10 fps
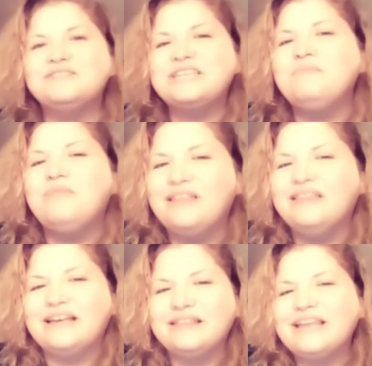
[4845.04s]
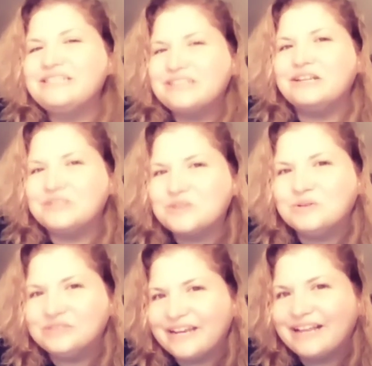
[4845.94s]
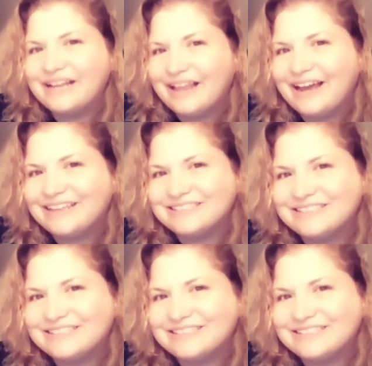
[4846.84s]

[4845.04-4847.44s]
skipped that Sunday school day class.